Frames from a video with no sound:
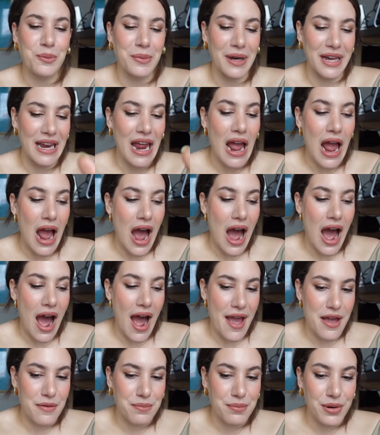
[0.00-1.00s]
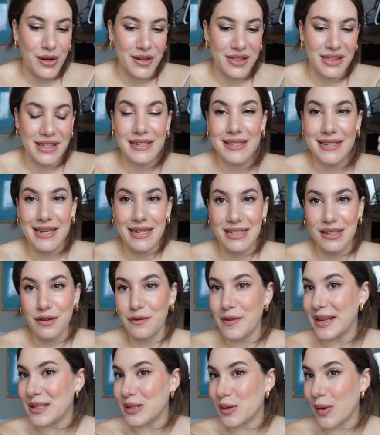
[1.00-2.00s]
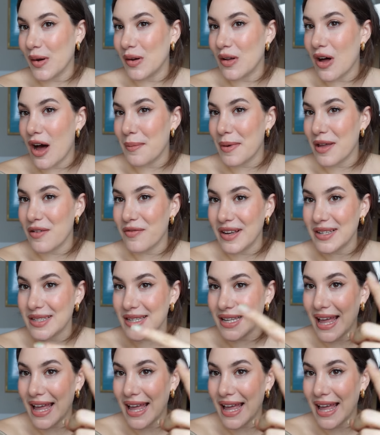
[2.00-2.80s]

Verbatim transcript: but I put the tinted face oil on my face